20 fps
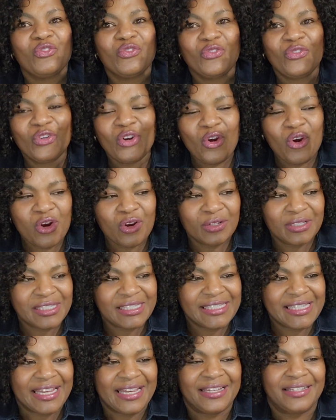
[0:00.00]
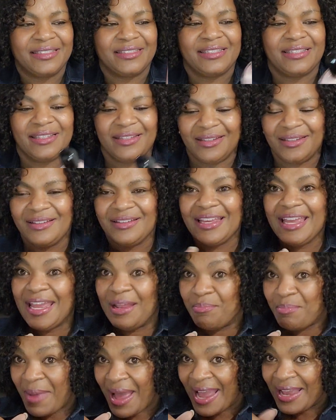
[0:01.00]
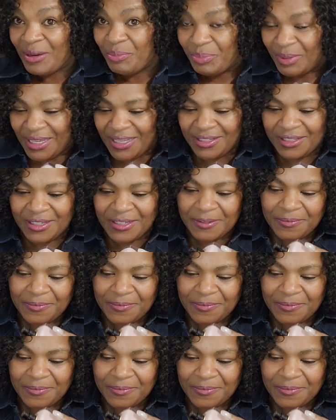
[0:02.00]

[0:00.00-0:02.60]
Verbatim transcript: floral scent, in my opinion.